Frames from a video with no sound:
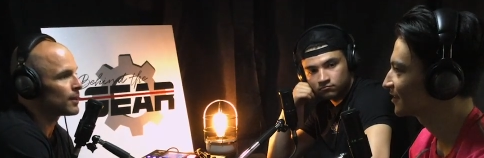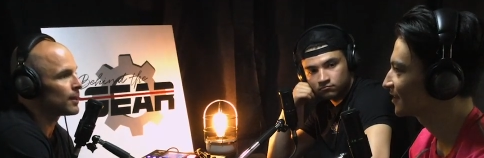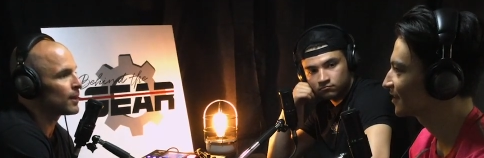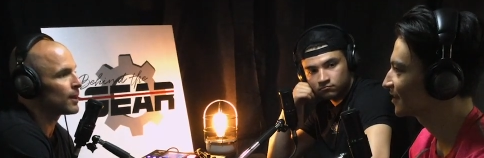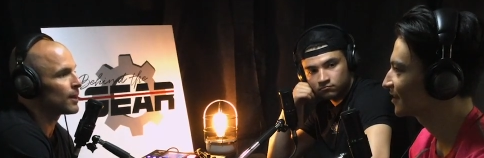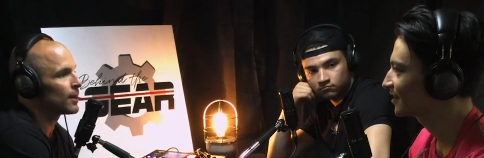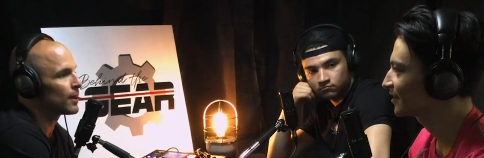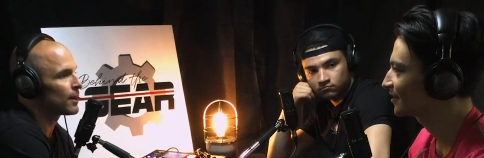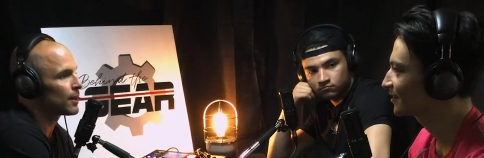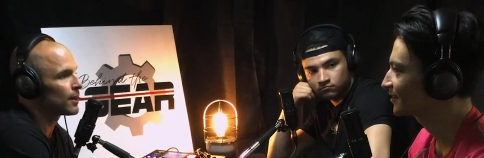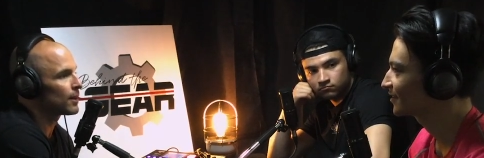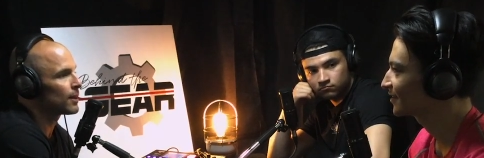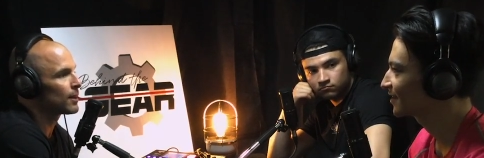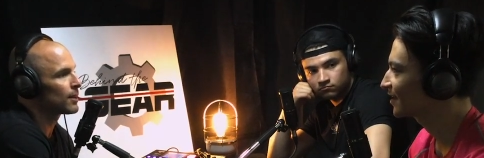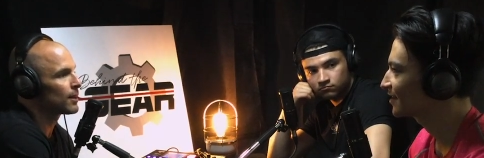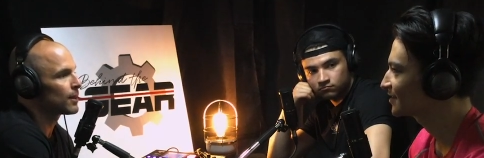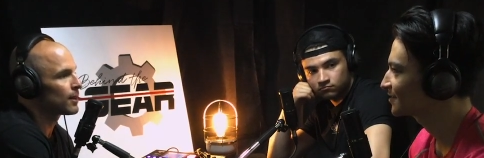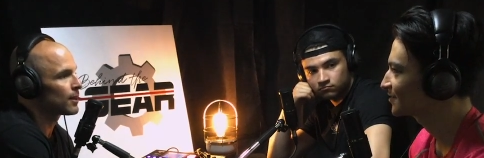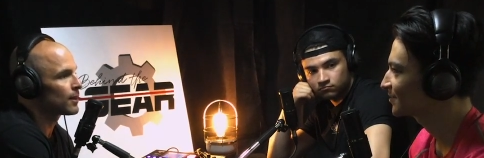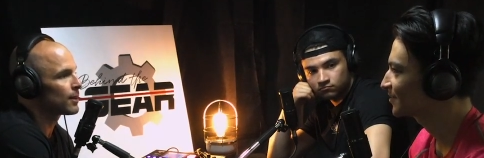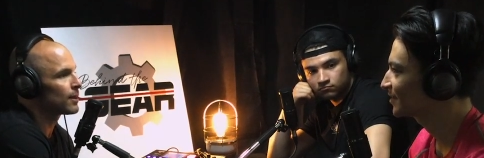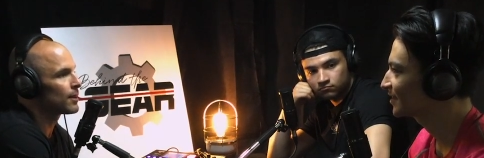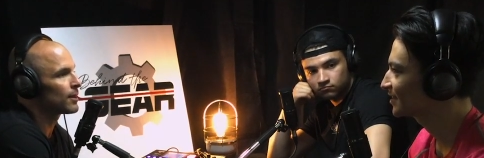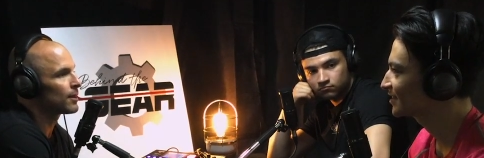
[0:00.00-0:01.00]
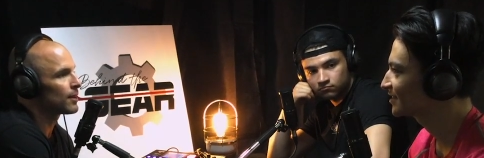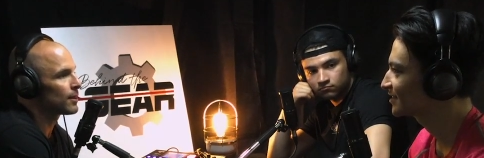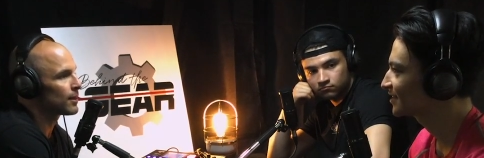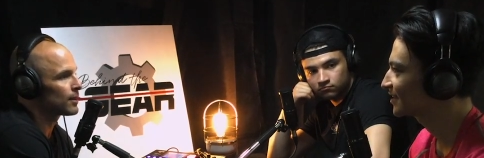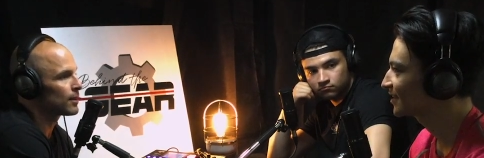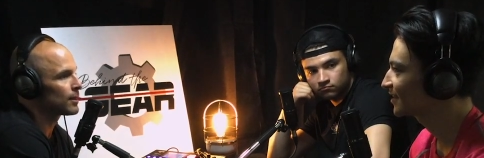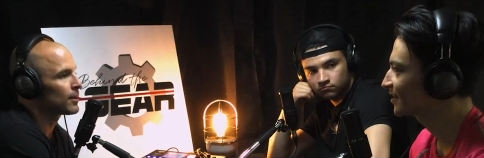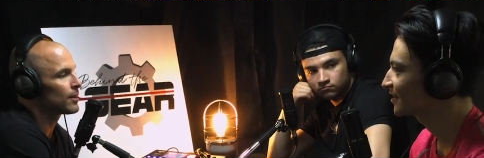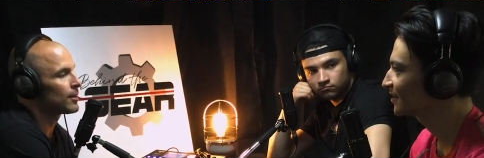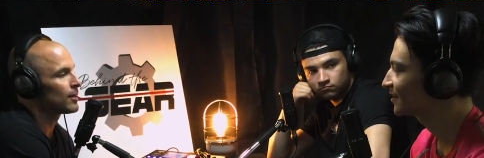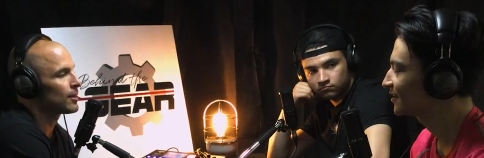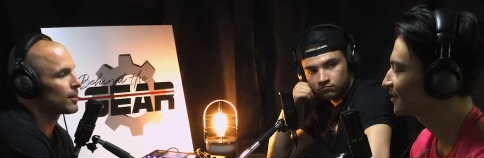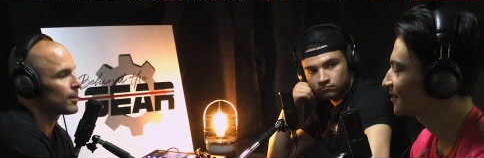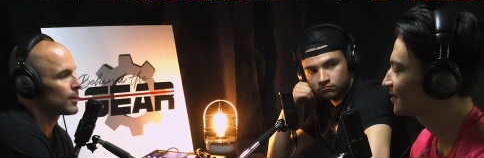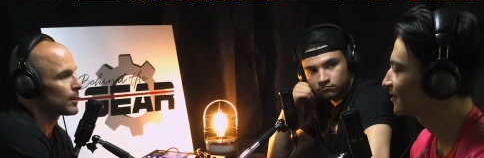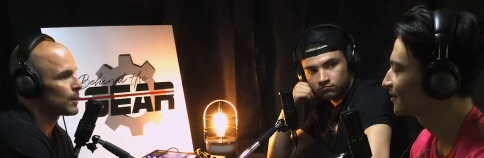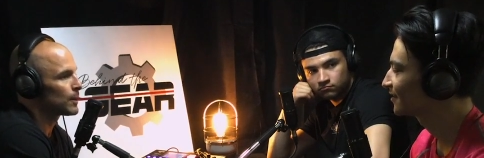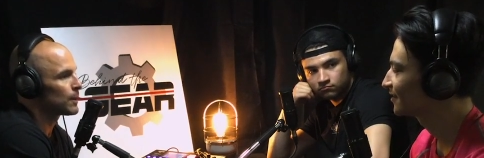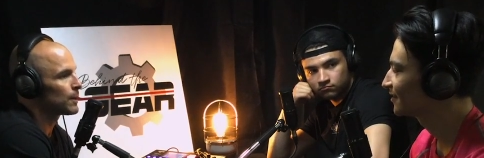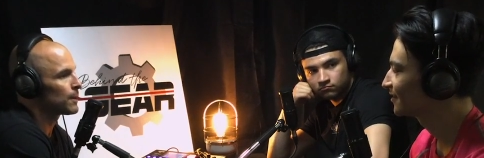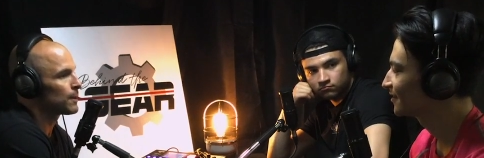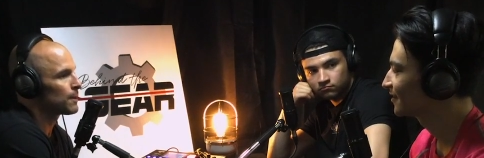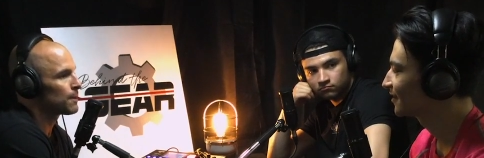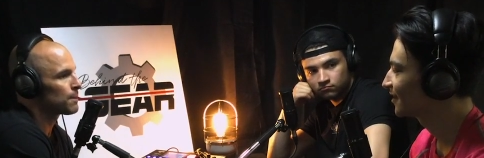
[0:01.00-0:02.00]
Speaker 1: Yeah, that's the biggest thing. And
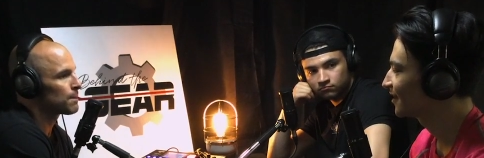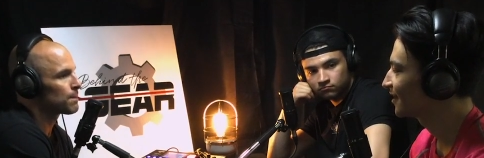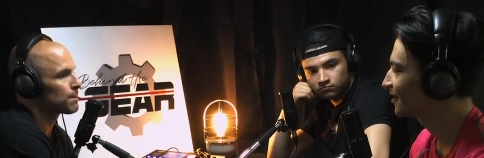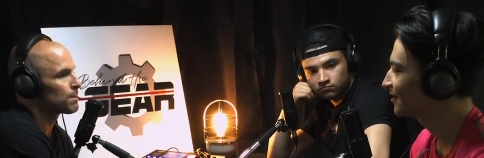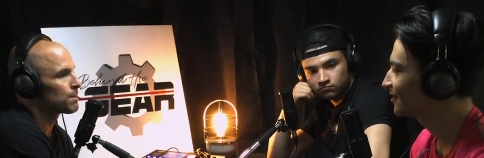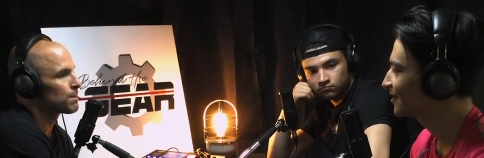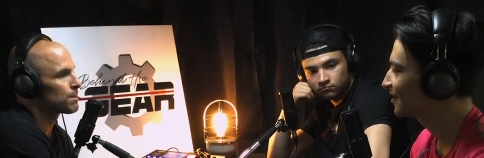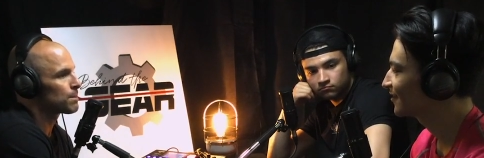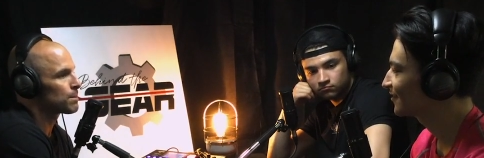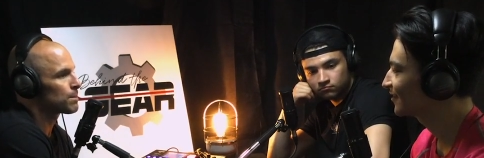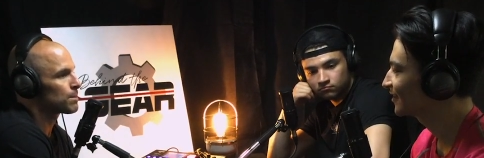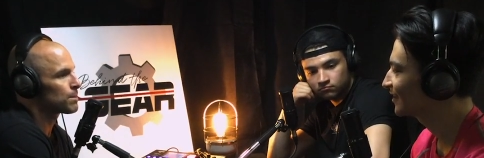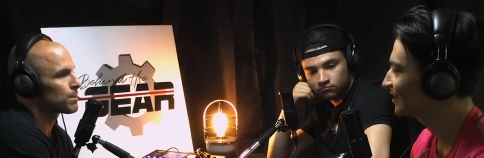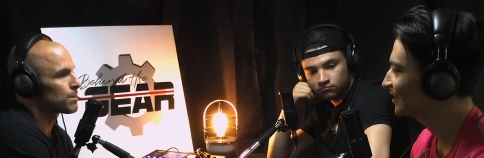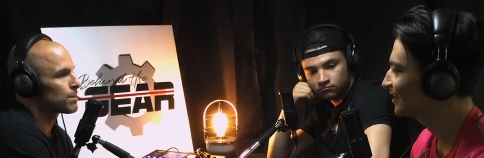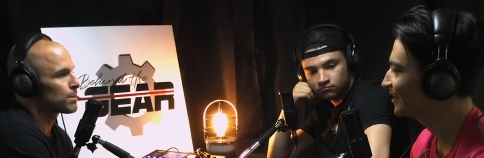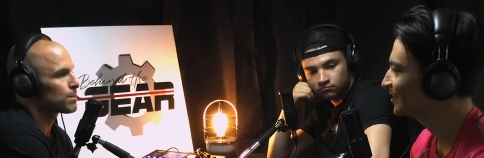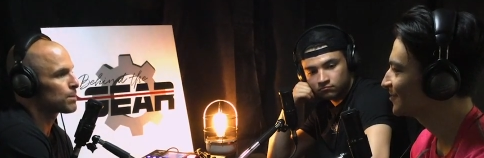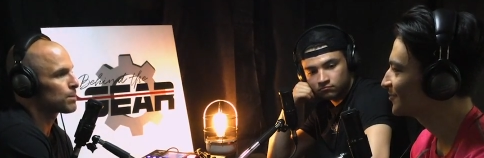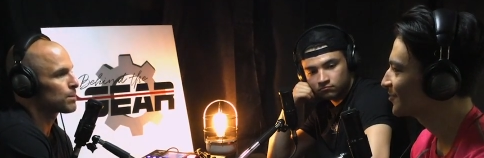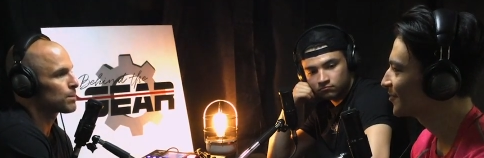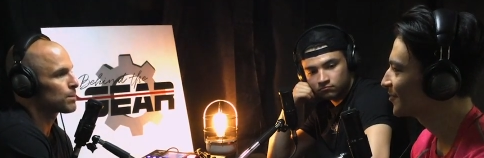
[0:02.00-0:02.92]
uh, definitely eating